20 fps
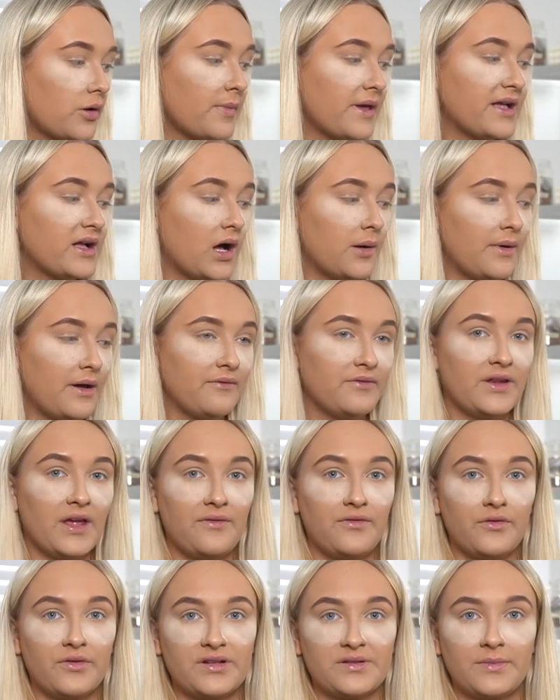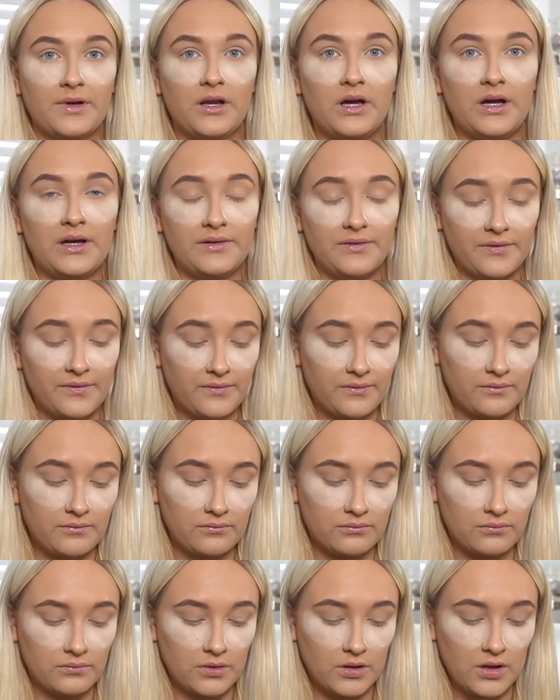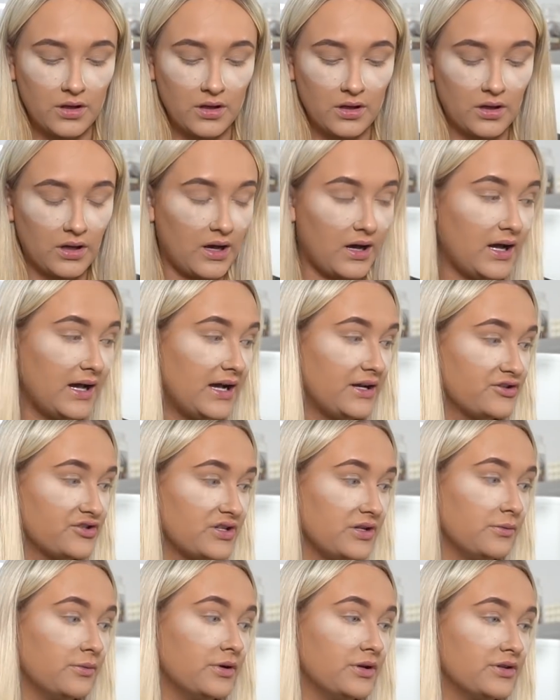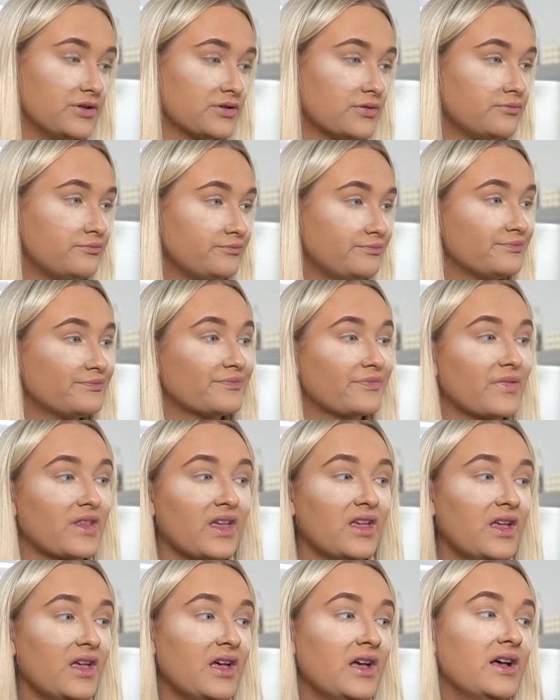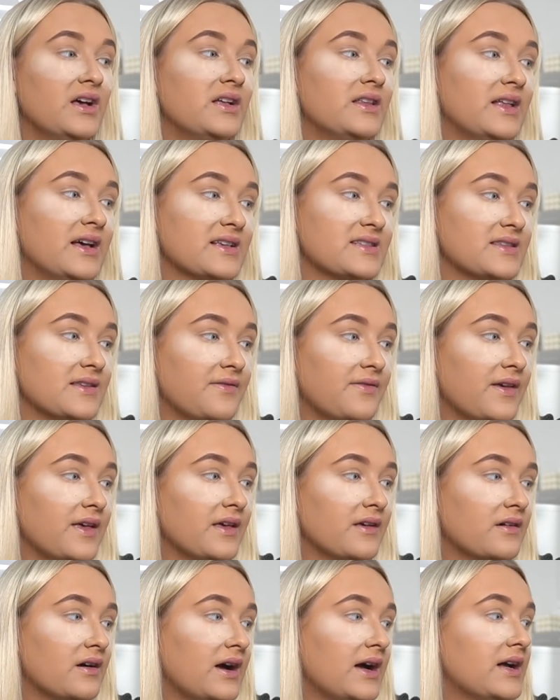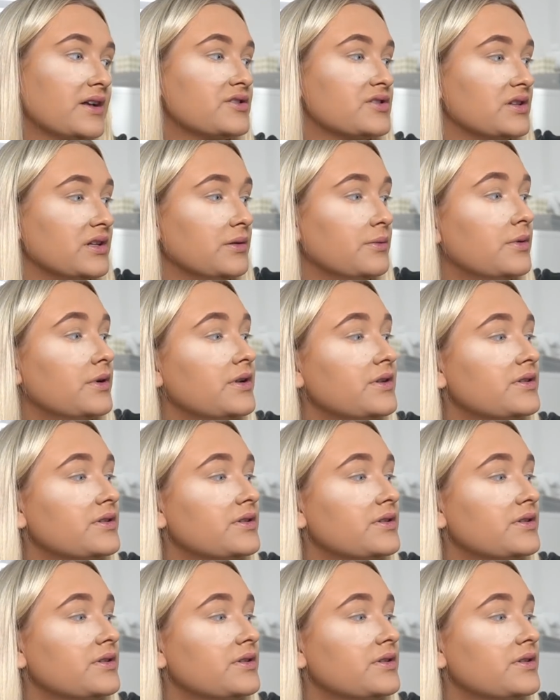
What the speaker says: makeup every day for the rest of my life. I actually would. That's the thing, I actually would.